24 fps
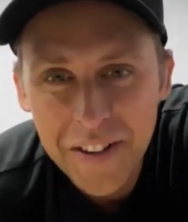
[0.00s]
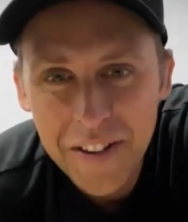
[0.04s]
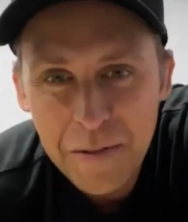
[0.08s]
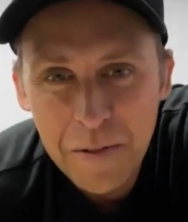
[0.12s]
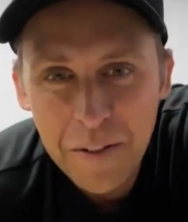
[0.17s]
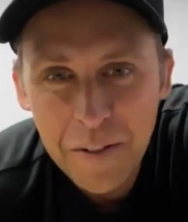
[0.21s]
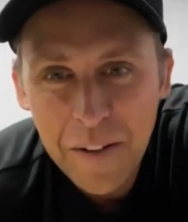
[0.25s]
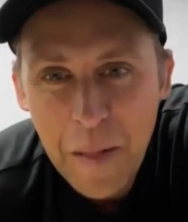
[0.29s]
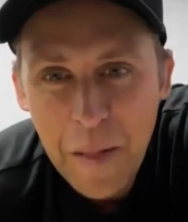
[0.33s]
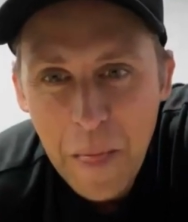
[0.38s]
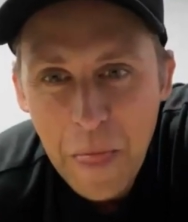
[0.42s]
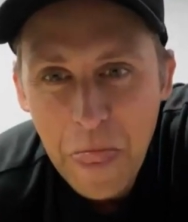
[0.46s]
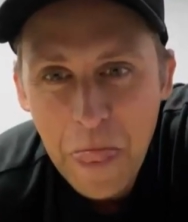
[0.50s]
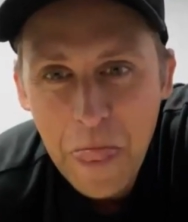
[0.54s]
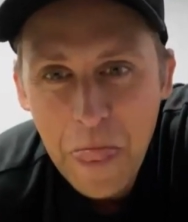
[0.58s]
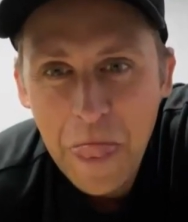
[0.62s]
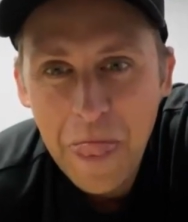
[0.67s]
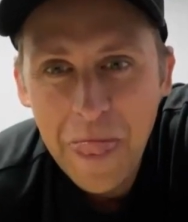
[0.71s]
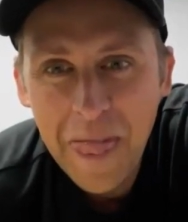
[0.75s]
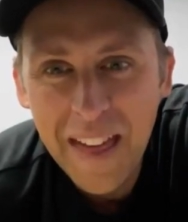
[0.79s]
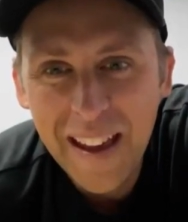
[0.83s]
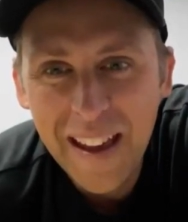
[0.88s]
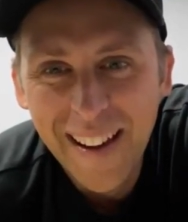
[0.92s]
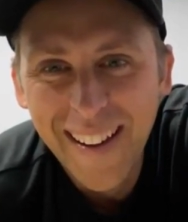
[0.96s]
Backstage
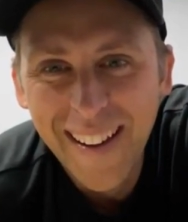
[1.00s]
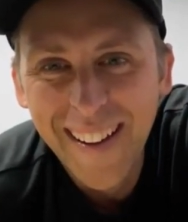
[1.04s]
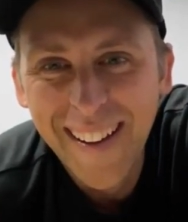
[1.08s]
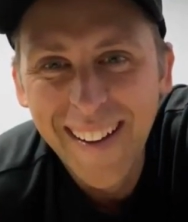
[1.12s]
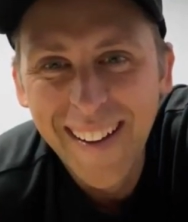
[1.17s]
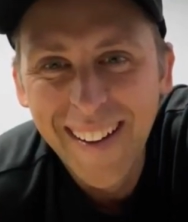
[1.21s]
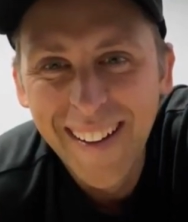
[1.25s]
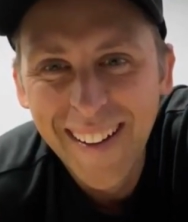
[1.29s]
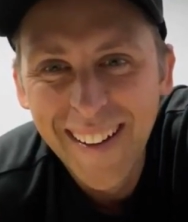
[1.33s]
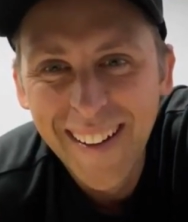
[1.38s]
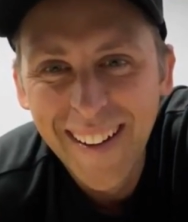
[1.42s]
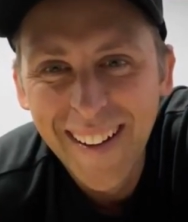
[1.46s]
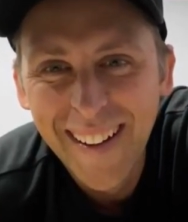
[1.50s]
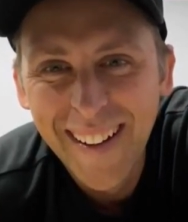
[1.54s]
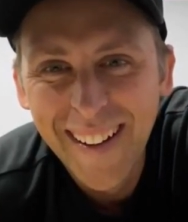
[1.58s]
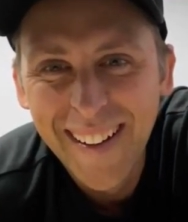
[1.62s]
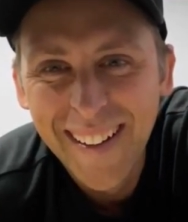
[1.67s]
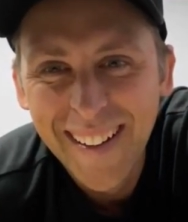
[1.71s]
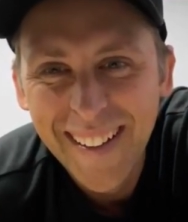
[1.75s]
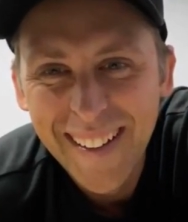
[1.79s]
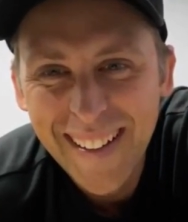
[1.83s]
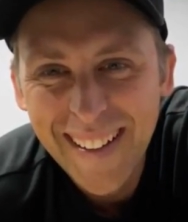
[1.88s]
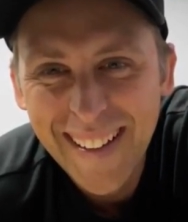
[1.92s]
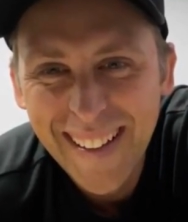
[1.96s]
running it. That's the
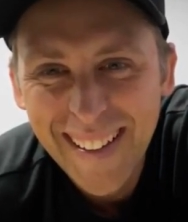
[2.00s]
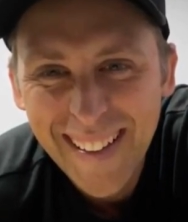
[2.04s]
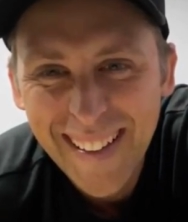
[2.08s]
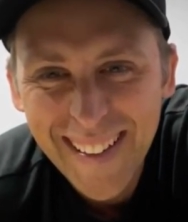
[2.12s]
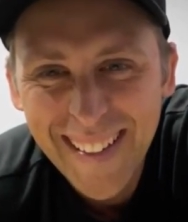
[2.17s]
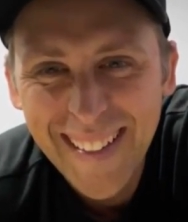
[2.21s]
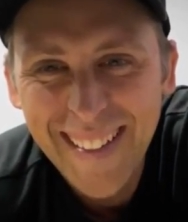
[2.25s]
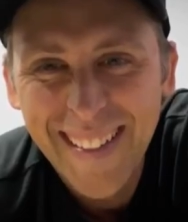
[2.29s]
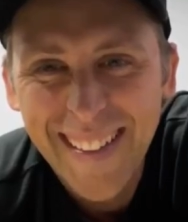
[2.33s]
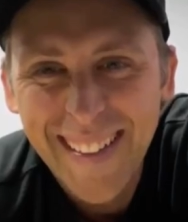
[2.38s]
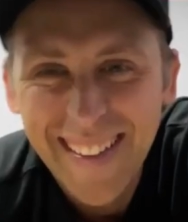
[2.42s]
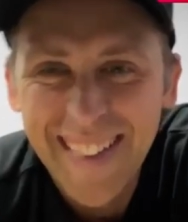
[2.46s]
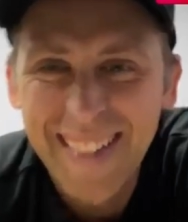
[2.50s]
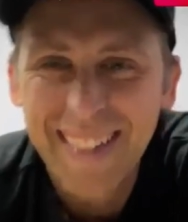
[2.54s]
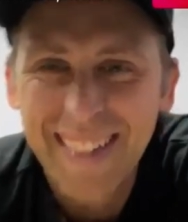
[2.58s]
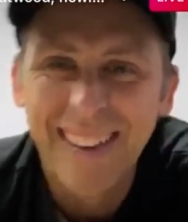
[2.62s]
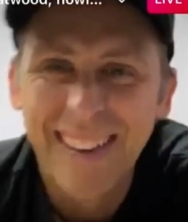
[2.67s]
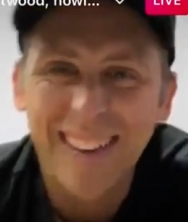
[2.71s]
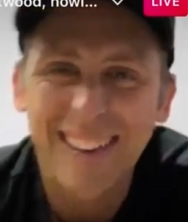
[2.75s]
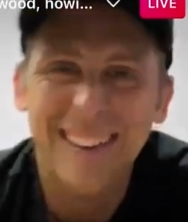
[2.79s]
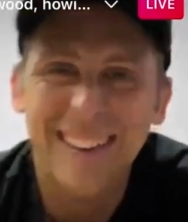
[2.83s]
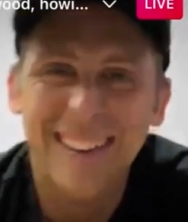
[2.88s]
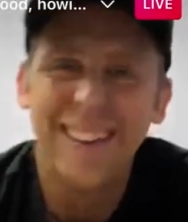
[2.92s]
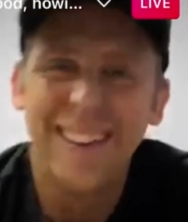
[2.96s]
stage. That's the
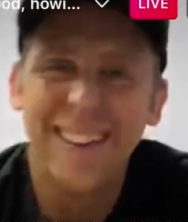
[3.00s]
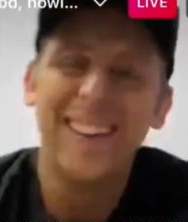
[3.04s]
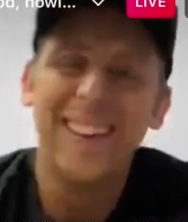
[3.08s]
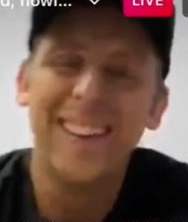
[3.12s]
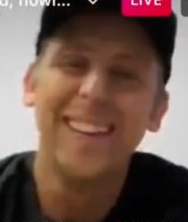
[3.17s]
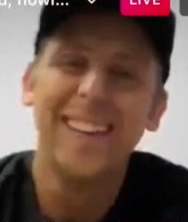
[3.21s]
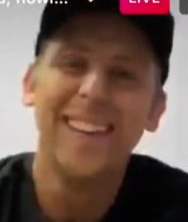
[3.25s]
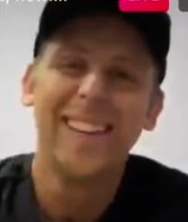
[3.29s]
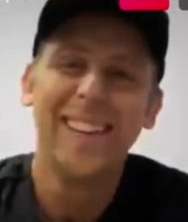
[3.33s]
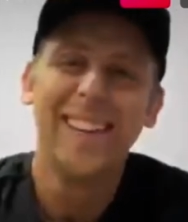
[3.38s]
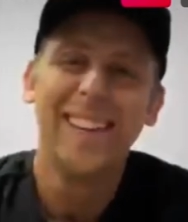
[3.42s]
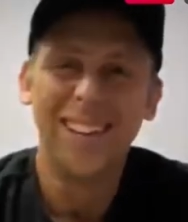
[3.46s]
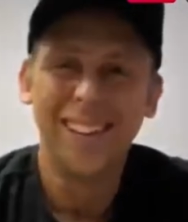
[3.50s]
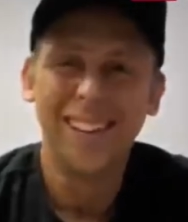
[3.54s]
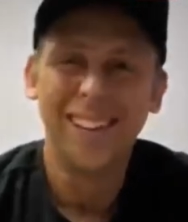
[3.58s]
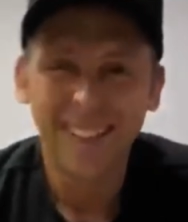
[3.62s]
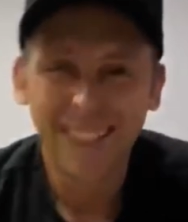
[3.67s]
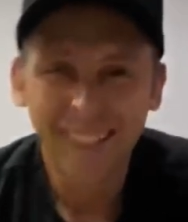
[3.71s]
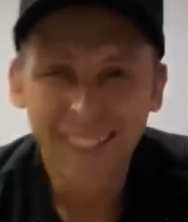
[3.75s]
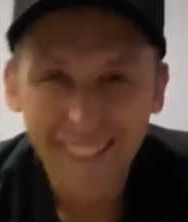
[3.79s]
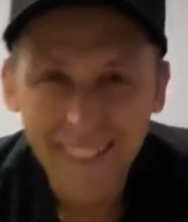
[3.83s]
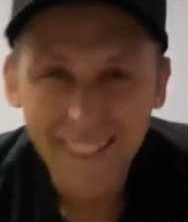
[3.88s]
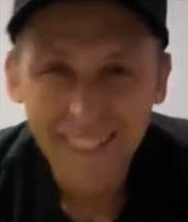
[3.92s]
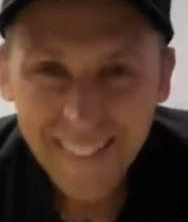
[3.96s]
stage.
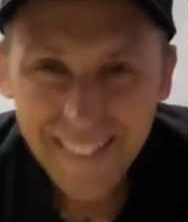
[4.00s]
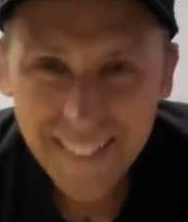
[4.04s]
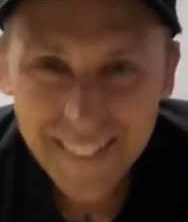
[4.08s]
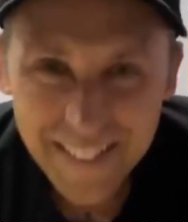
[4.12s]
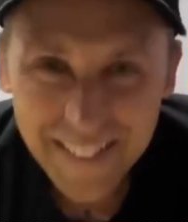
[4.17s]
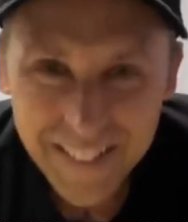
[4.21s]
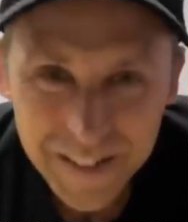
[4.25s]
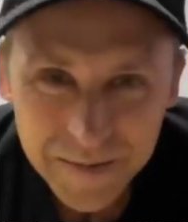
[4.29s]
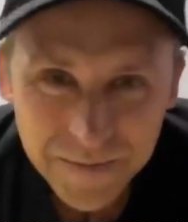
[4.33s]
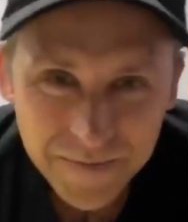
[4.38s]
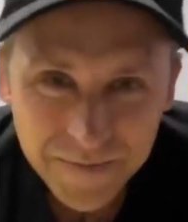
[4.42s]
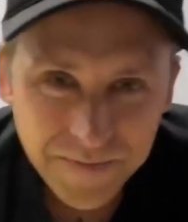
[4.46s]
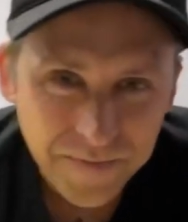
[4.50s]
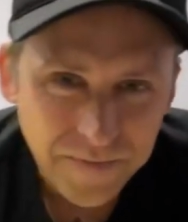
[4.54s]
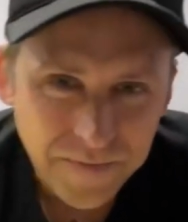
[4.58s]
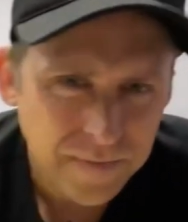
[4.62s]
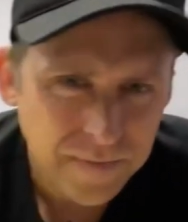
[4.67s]
Right there.